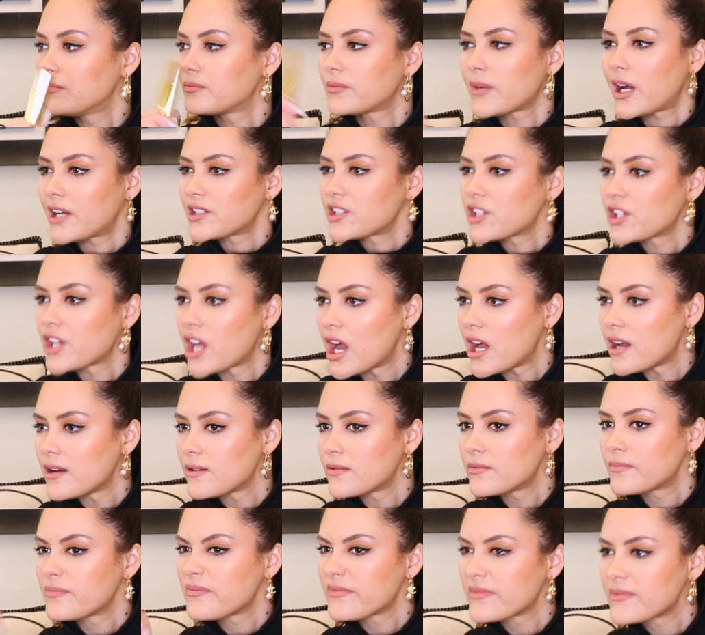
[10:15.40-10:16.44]
I don't
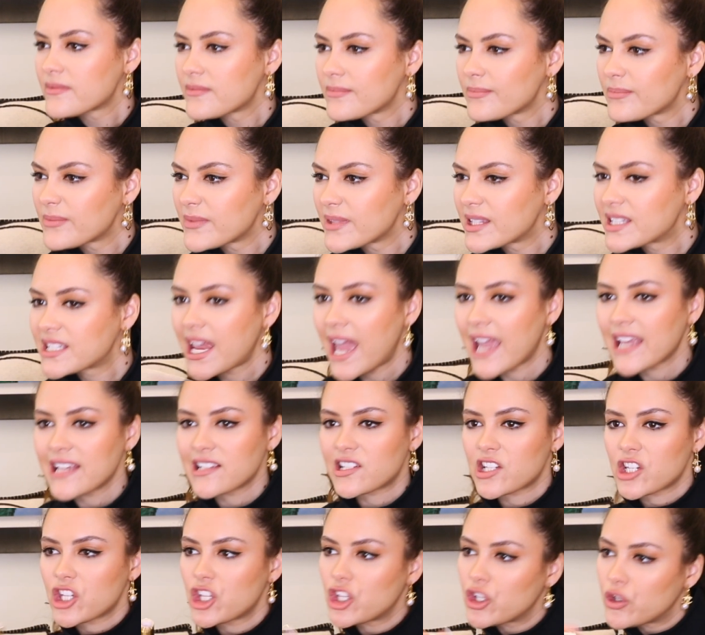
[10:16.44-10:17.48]
know,
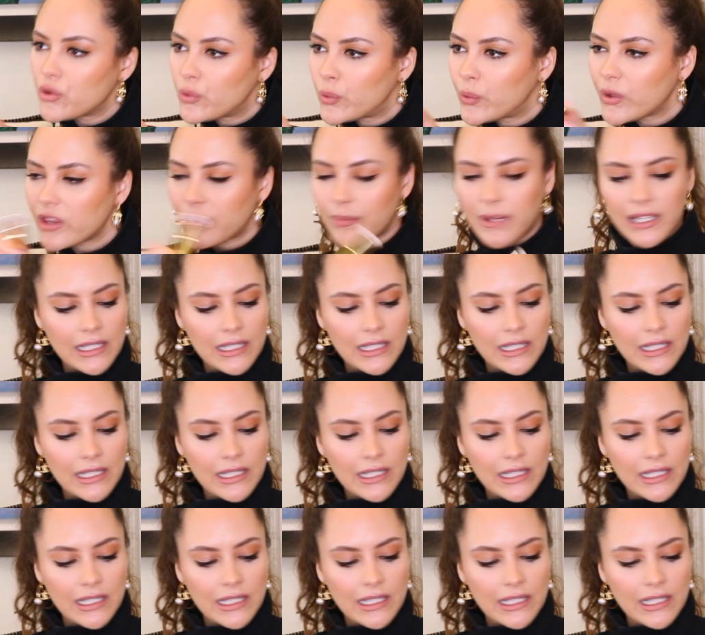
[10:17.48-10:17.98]
taser you with my